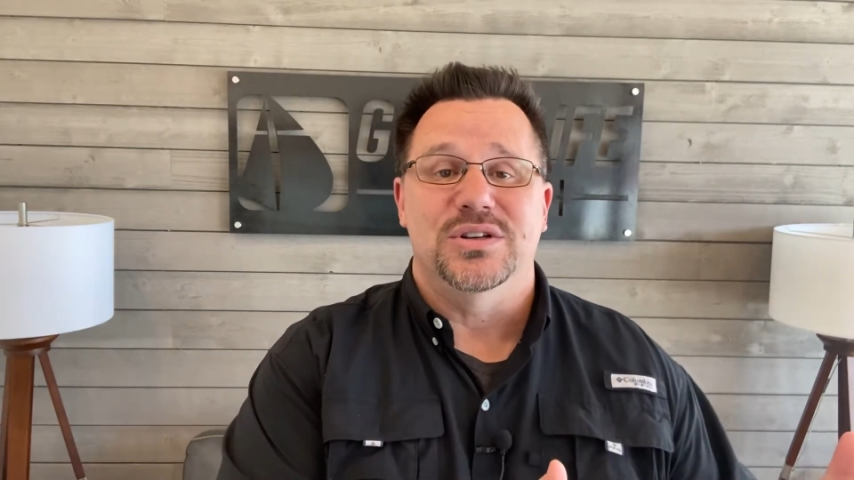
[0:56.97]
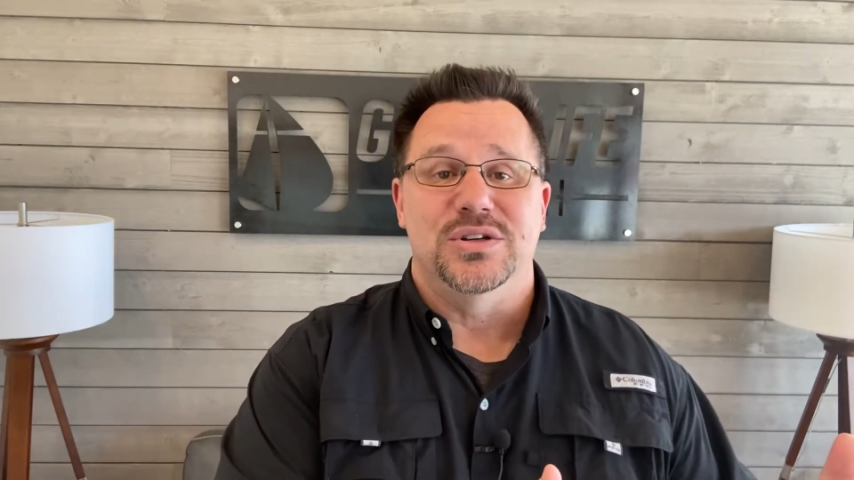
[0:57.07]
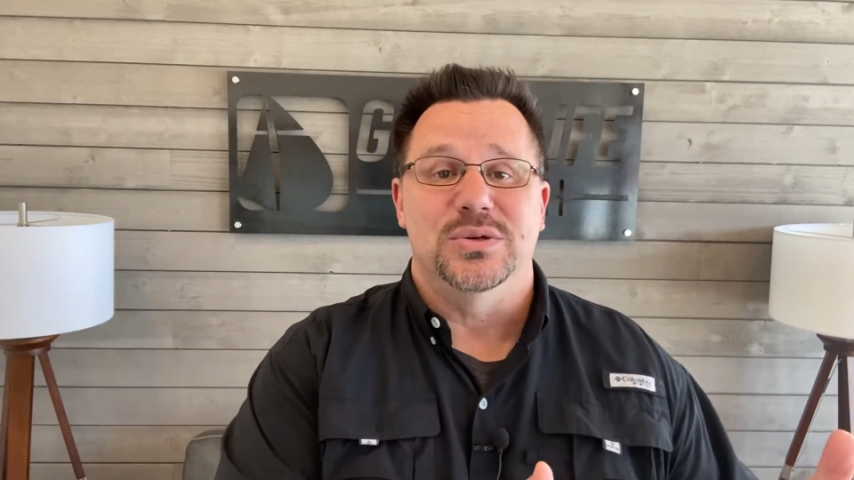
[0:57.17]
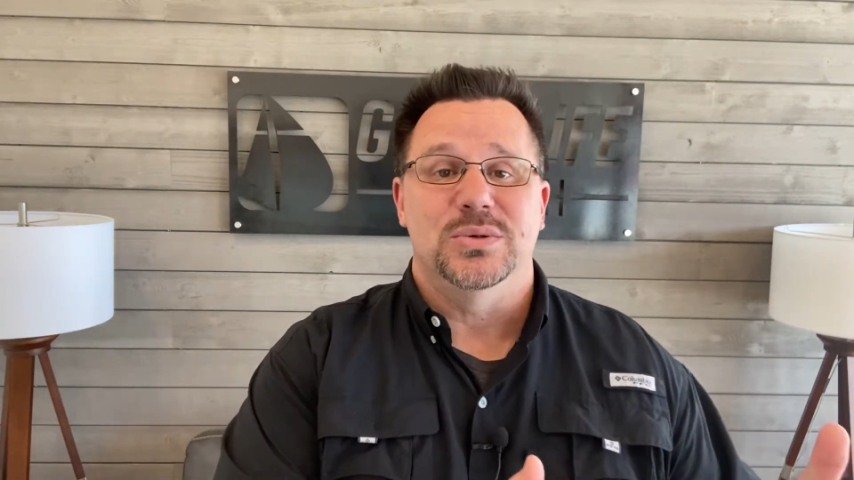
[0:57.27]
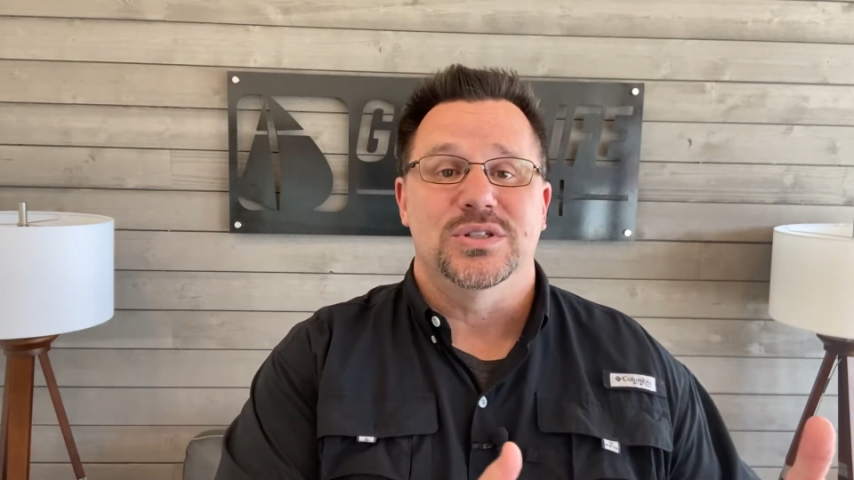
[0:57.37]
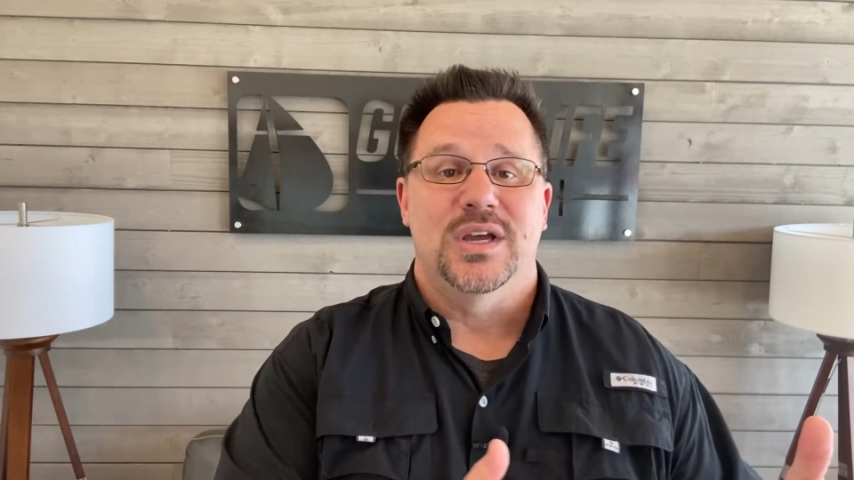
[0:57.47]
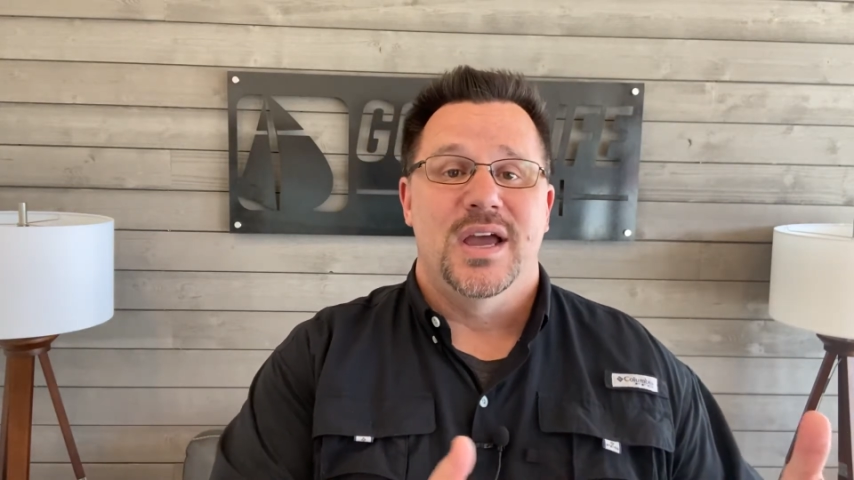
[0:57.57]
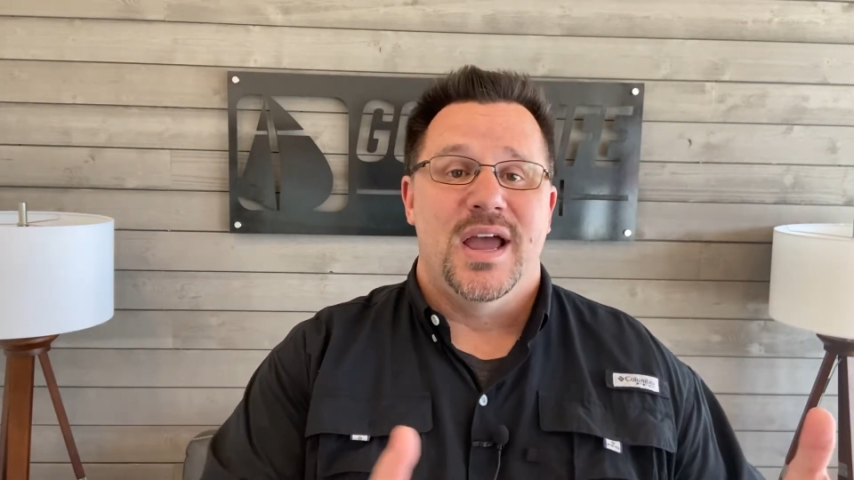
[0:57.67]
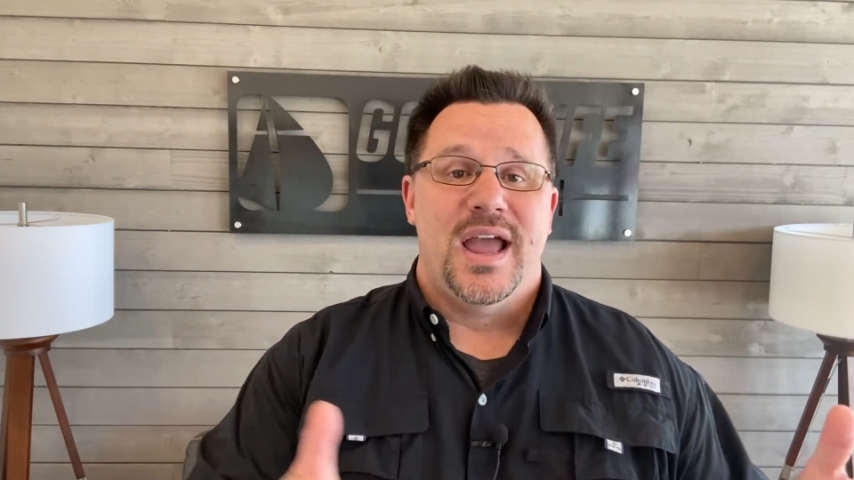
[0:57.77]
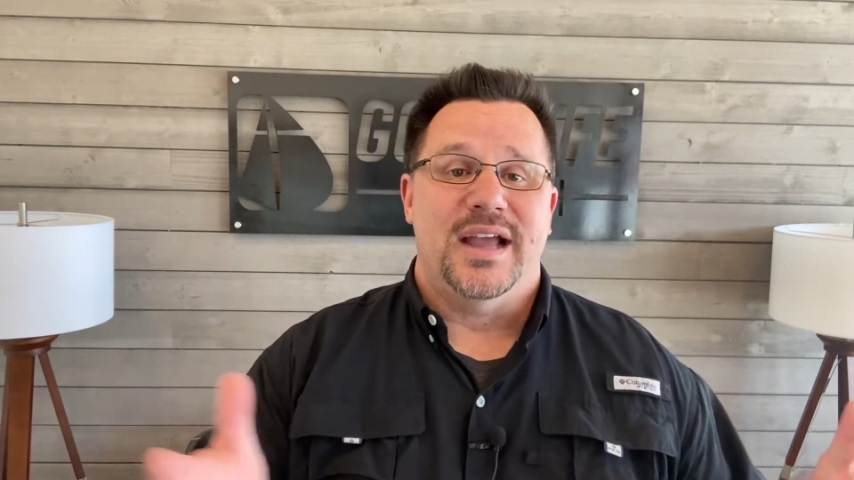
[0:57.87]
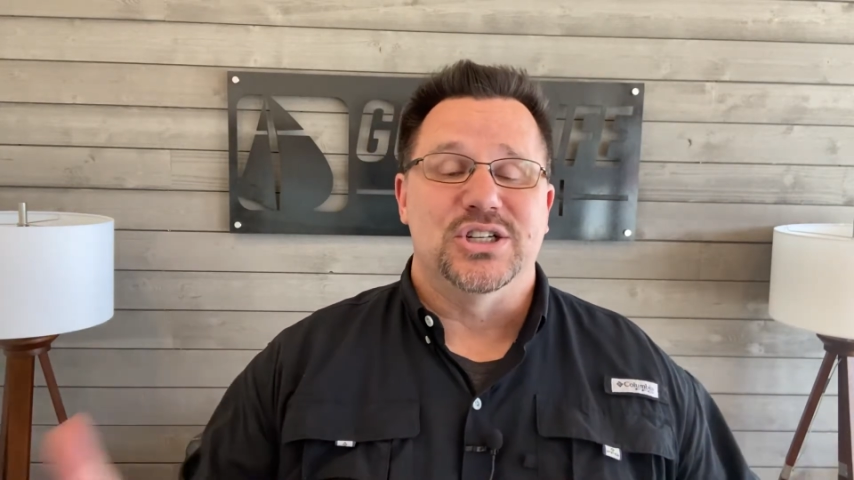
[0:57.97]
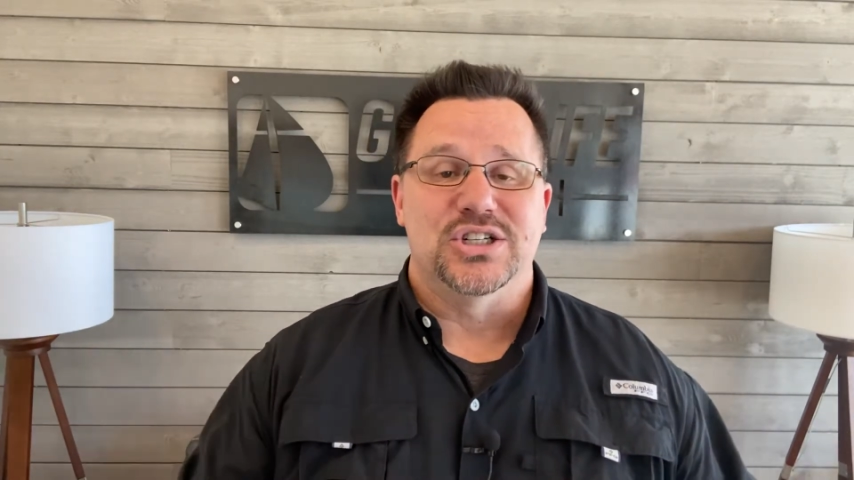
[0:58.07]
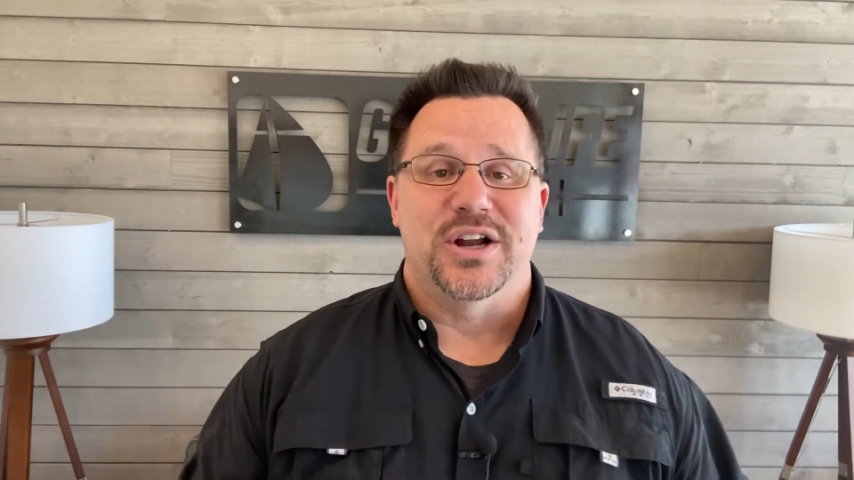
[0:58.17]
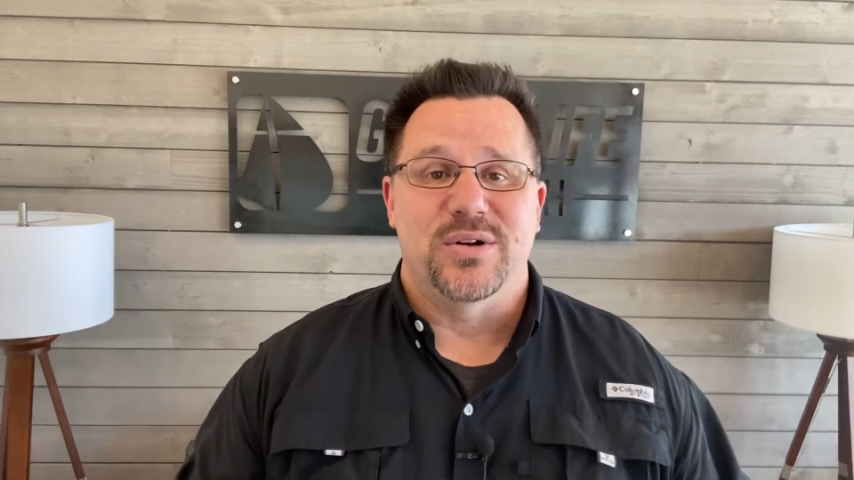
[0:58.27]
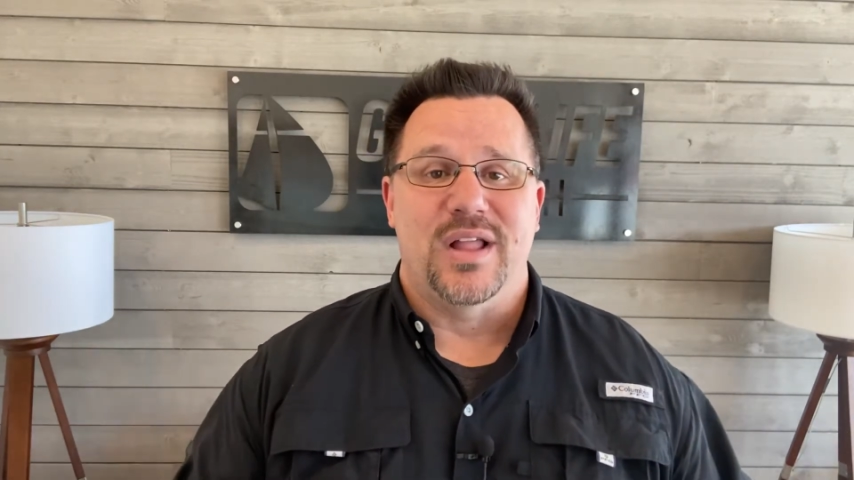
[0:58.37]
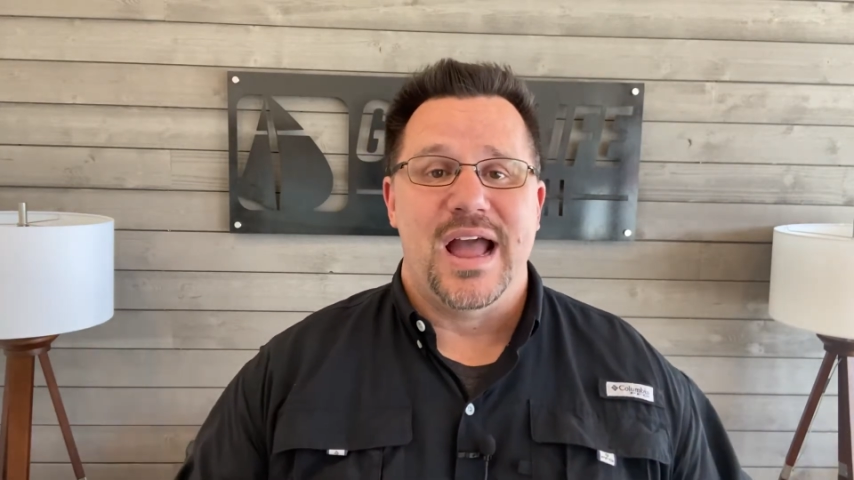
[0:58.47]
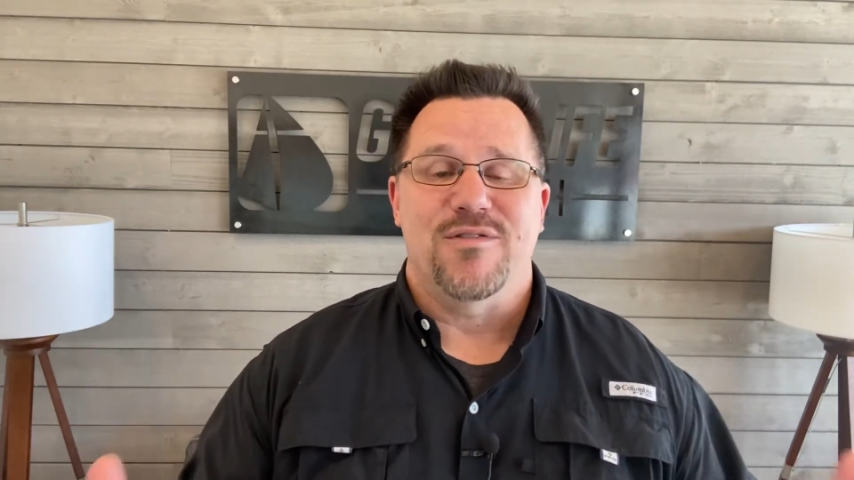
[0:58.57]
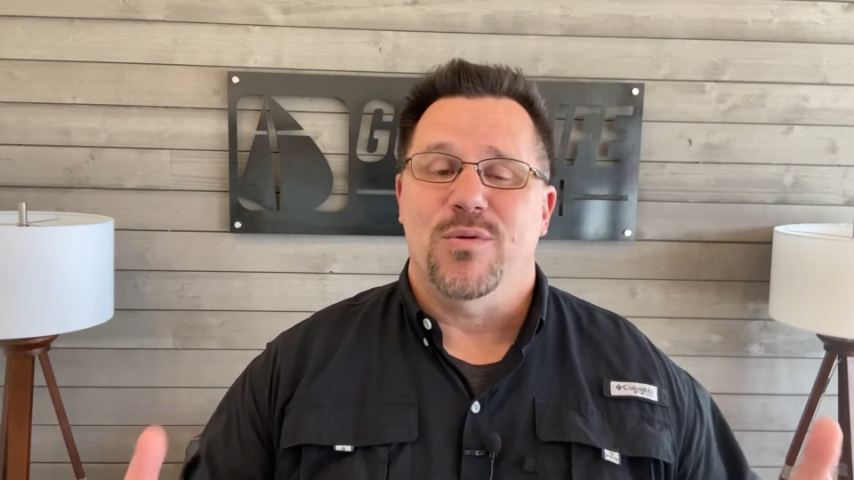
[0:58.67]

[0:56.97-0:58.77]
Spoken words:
news and share life.